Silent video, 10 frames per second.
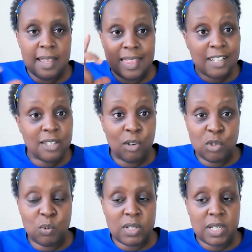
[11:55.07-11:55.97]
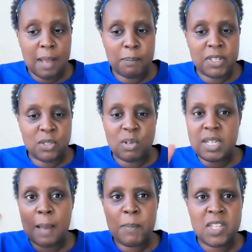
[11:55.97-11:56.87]
That's not what happens.
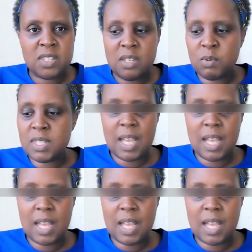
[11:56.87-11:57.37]
What happens is we